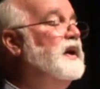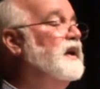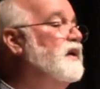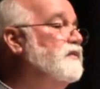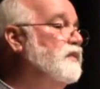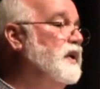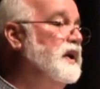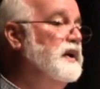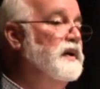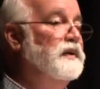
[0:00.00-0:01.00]
love one
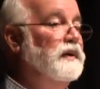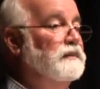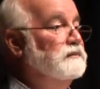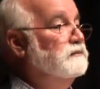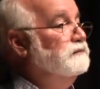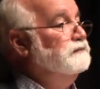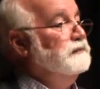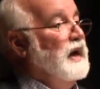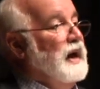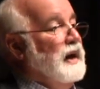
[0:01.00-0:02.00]
another.
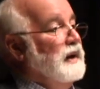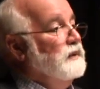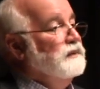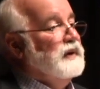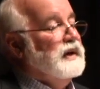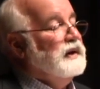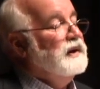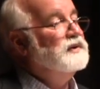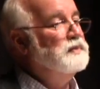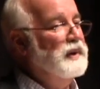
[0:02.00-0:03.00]
I don't think it
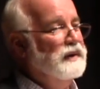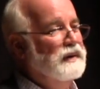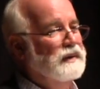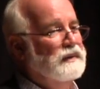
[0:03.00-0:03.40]
gets better.